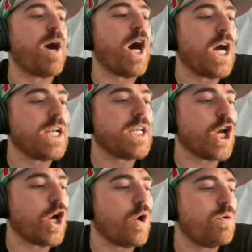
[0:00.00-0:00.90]
Bond
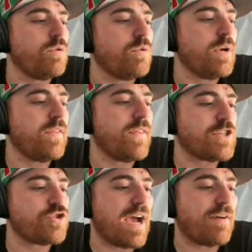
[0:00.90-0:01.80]
go, who in
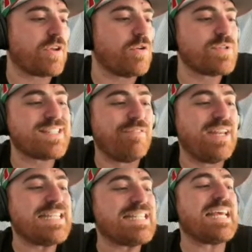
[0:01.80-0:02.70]
this draft goes
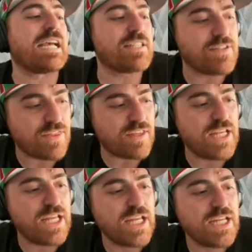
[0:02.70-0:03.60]
76th
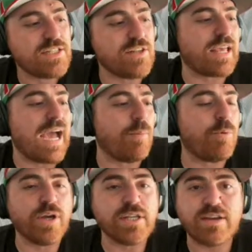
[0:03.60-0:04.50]
to the
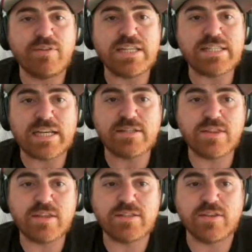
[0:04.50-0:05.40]
Cowboys,
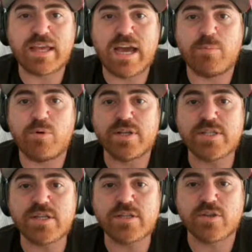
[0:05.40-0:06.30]
76th to the
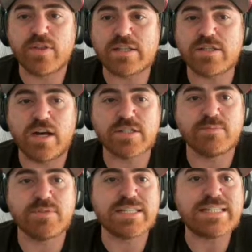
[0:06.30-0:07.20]
Cowboys. So that's
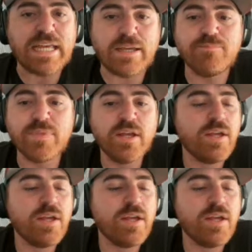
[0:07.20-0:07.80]
awesome to see.